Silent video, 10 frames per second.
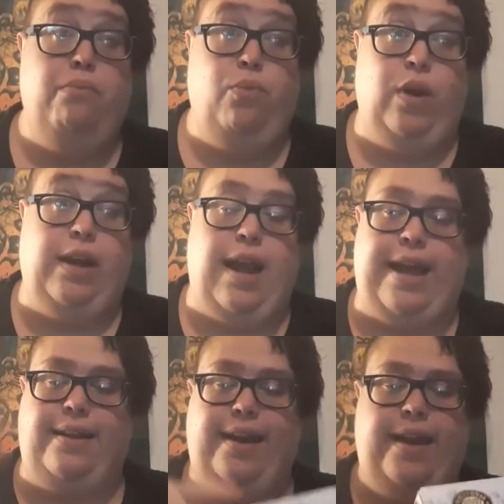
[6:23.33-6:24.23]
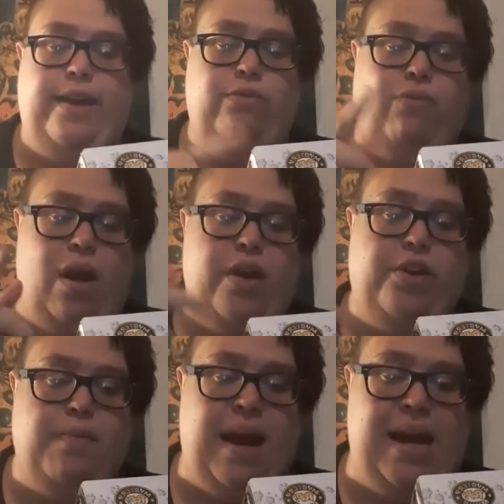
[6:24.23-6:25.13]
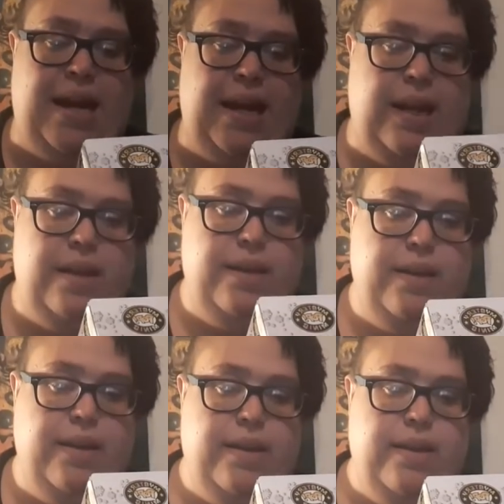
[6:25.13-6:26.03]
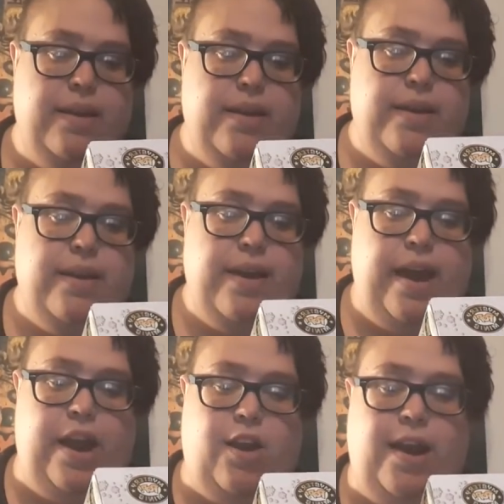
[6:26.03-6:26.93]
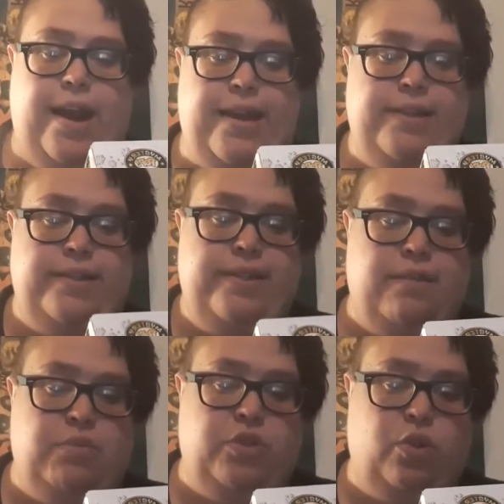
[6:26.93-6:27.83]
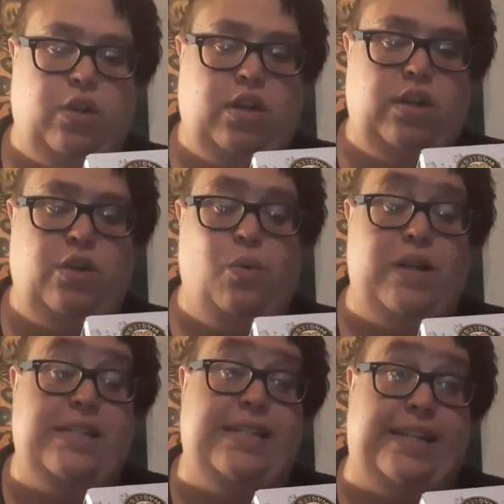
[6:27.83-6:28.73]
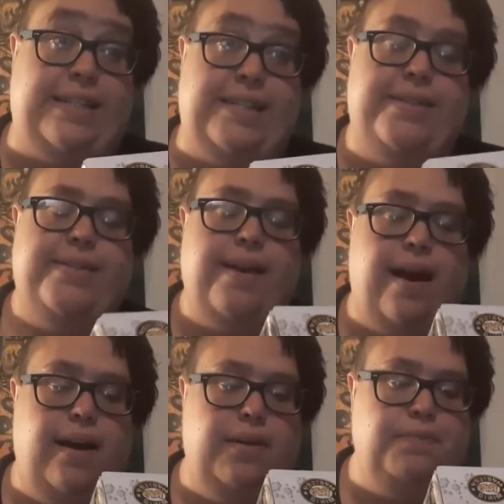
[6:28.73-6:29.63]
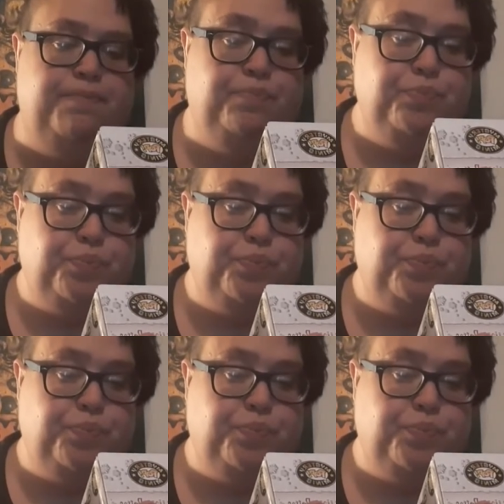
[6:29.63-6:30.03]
more than likely Ron, Hermione, Harry and Dumbledore, the one in sixes. Um,